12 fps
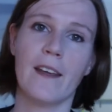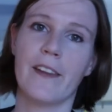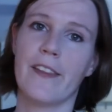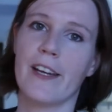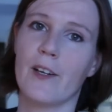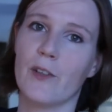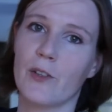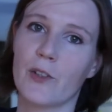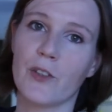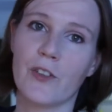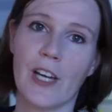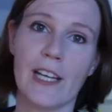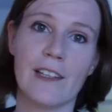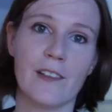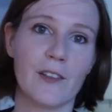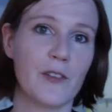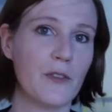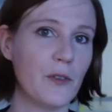They are all
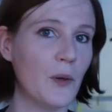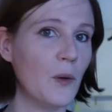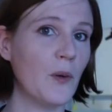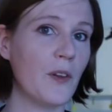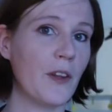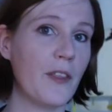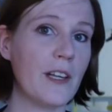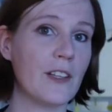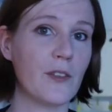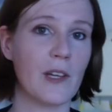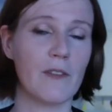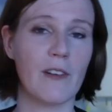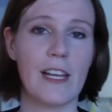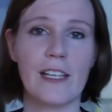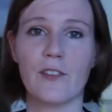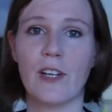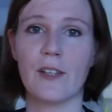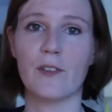containers for all the things you have laying
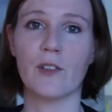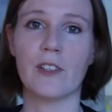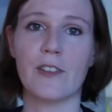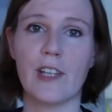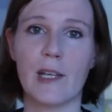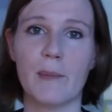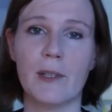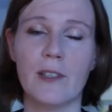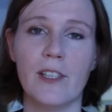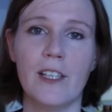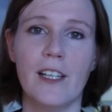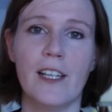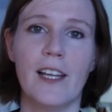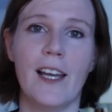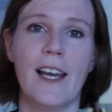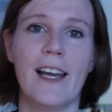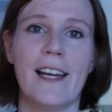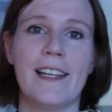around on the table.
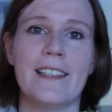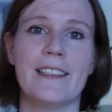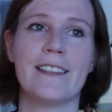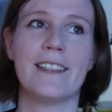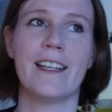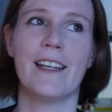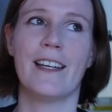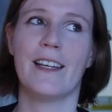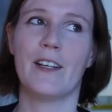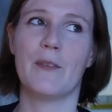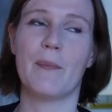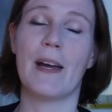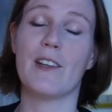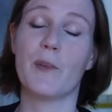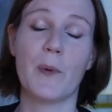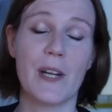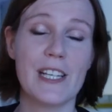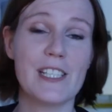And my
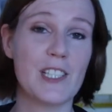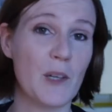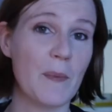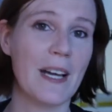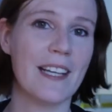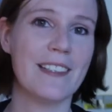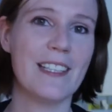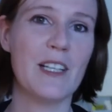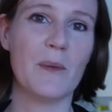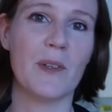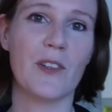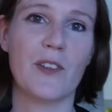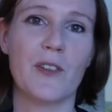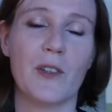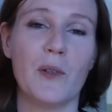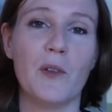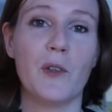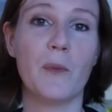inspiration or my idea was to
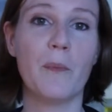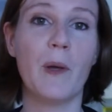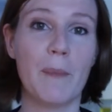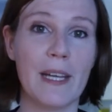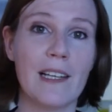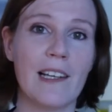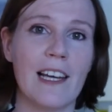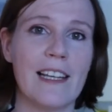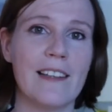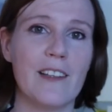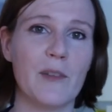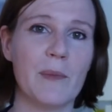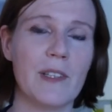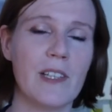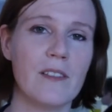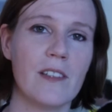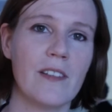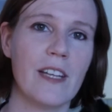use Bakelite, this
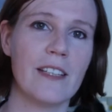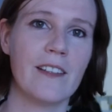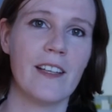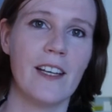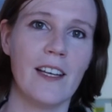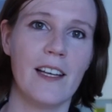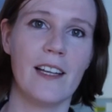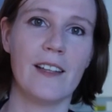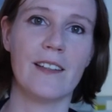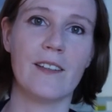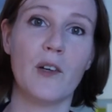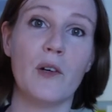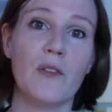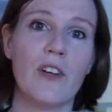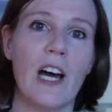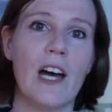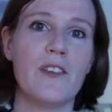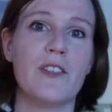material that is over
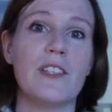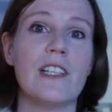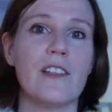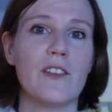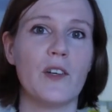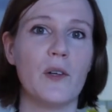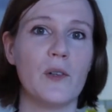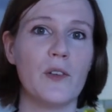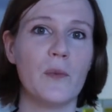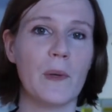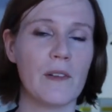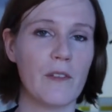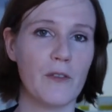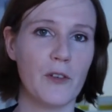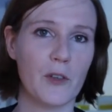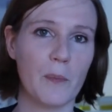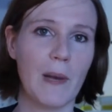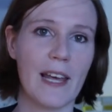100 years old, one of the
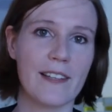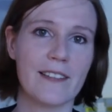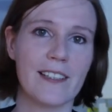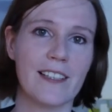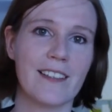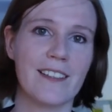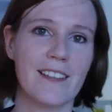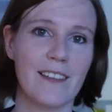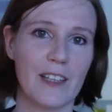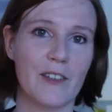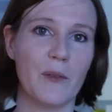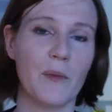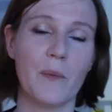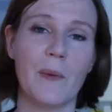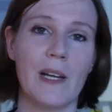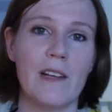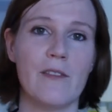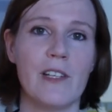first plastics that were
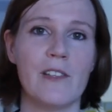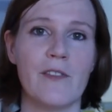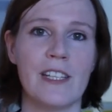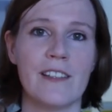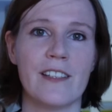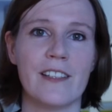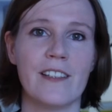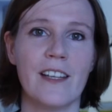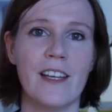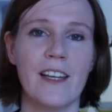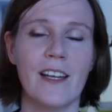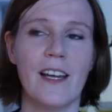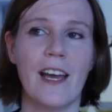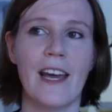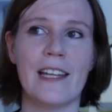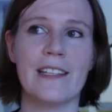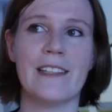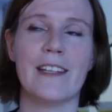ever invented,
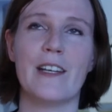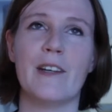and